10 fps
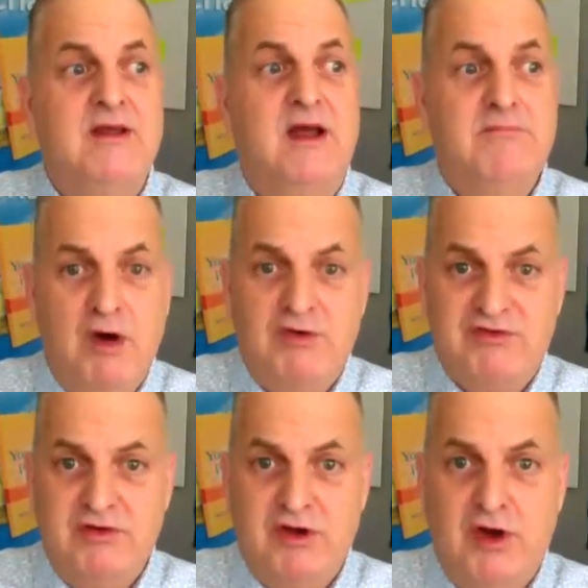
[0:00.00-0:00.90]

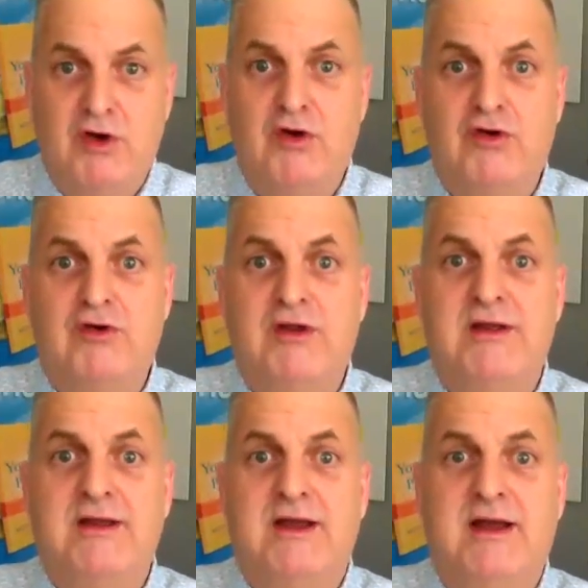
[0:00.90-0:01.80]
emotion code
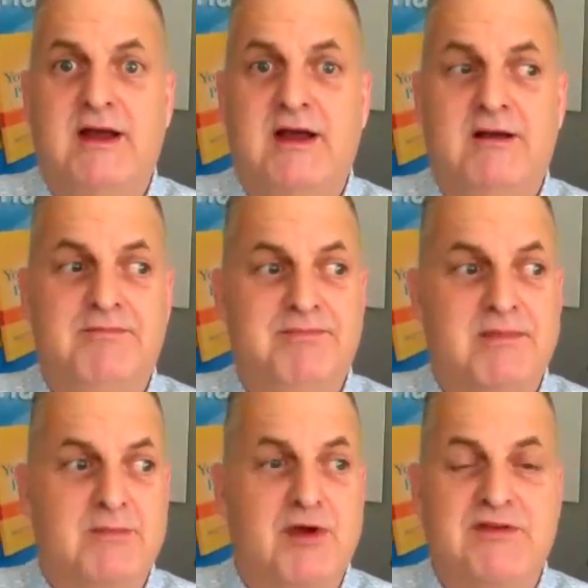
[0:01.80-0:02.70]

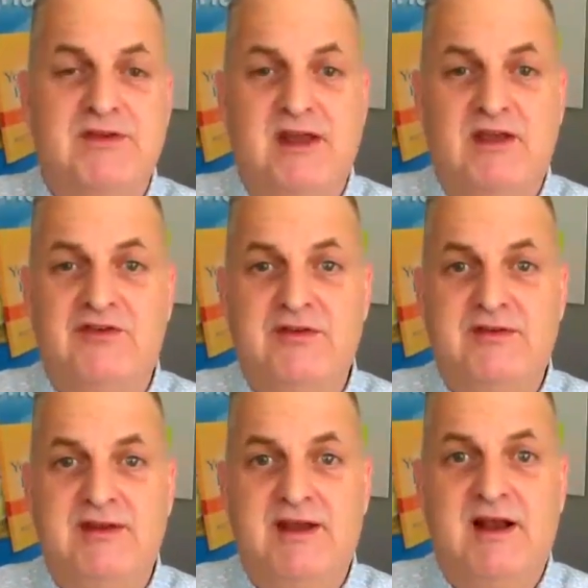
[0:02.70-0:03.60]
presentations
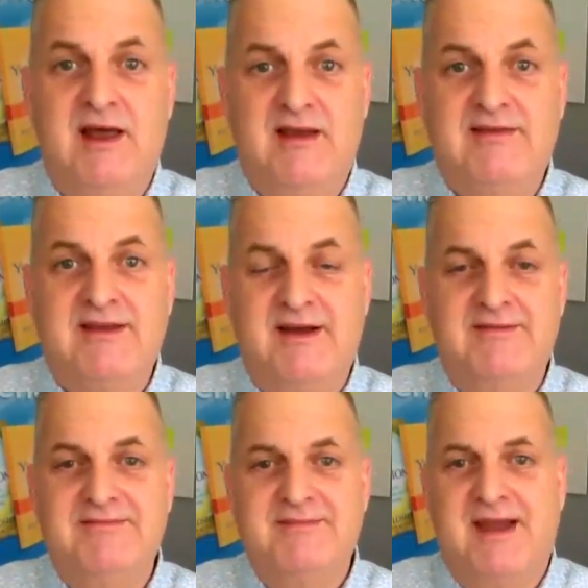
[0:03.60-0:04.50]
in Alaska.
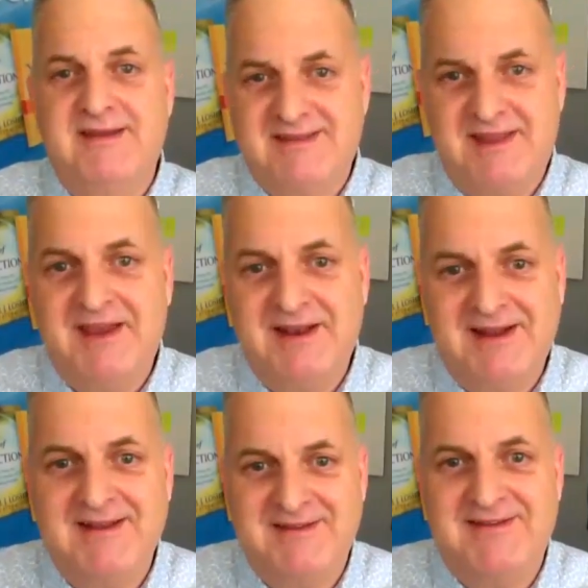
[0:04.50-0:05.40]
I say that like
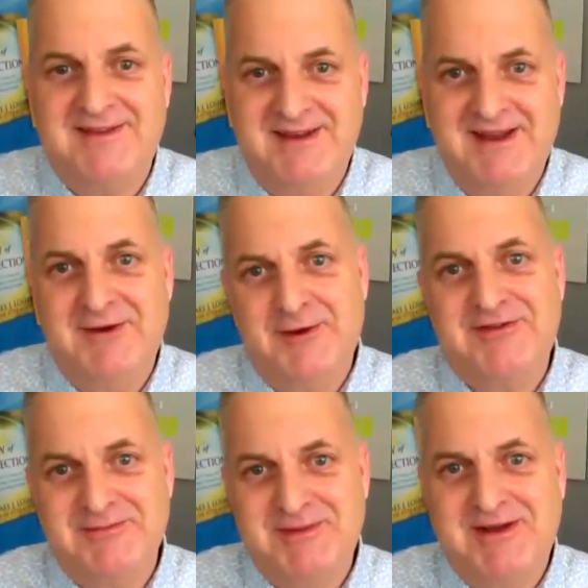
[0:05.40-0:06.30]
it's a city. I know it's
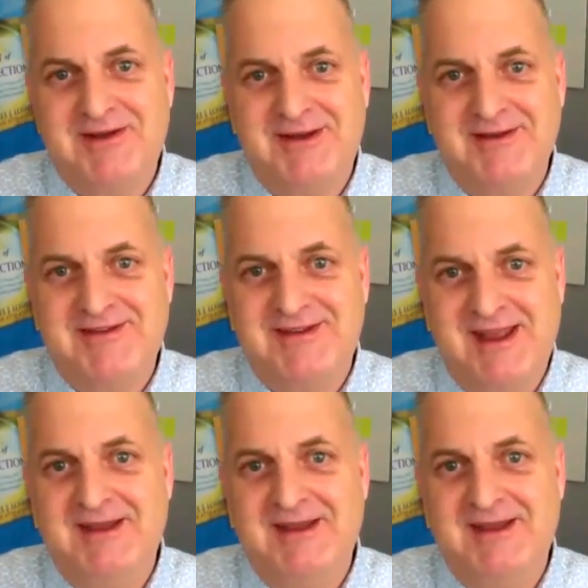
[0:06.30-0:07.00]
a big state,